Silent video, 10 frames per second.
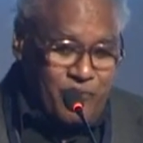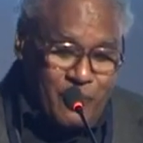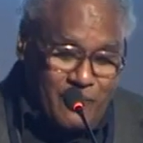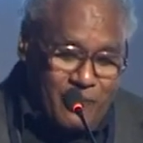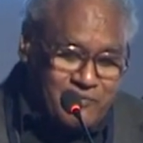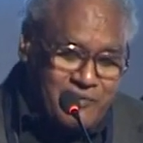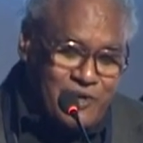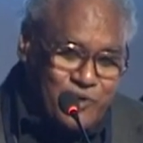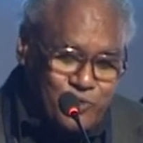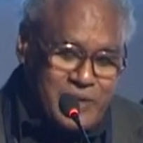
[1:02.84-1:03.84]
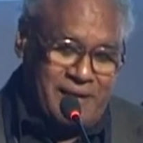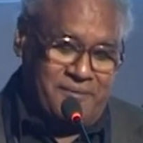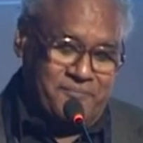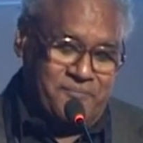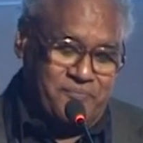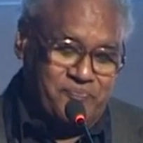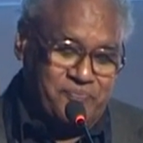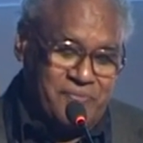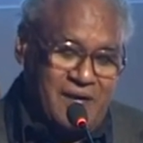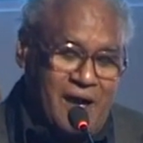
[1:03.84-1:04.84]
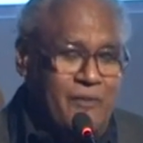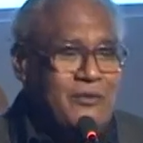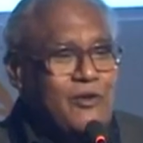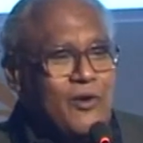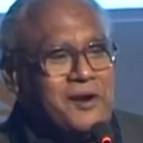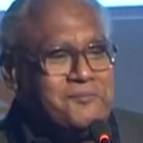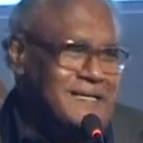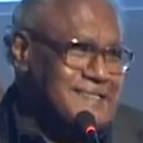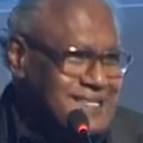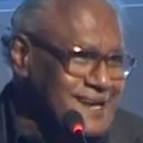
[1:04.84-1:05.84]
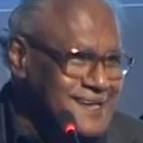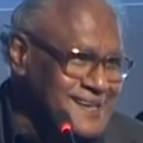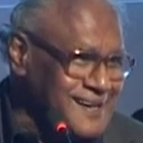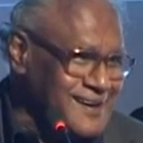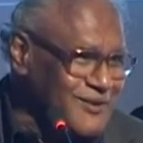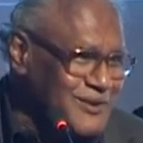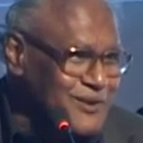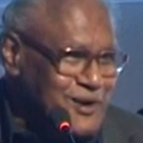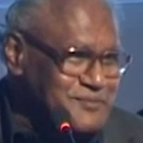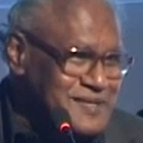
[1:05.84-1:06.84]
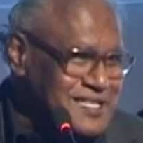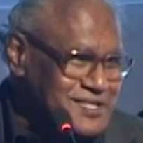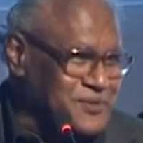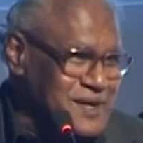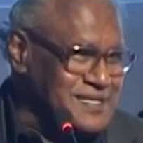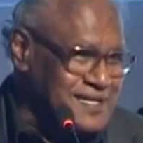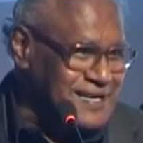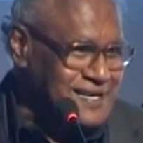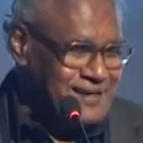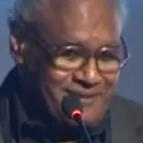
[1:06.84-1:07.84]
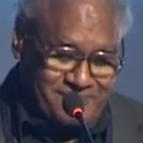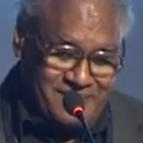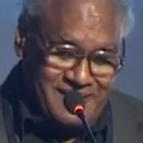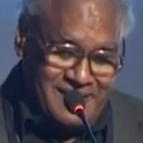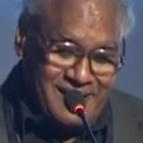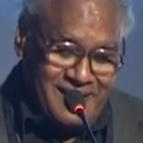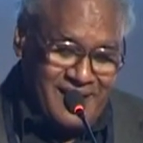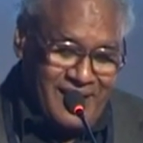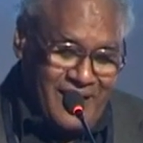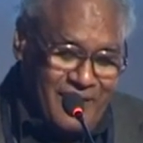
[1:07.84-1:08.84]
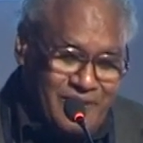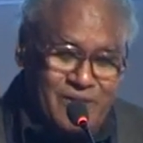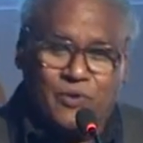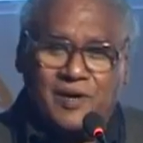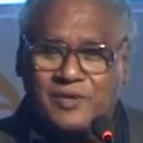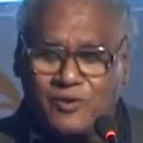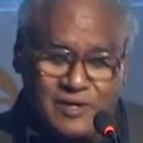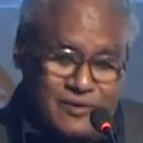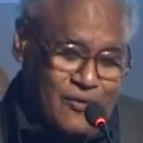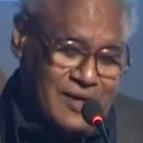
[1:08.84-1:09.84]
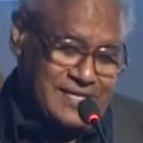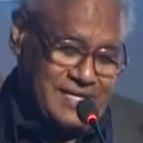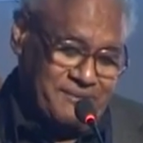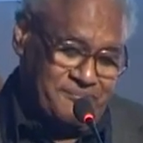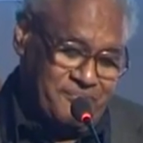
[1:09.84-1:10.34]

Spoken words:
Well, what will you do then? How will you administer India? How will you administer education in India? How will you control the quality?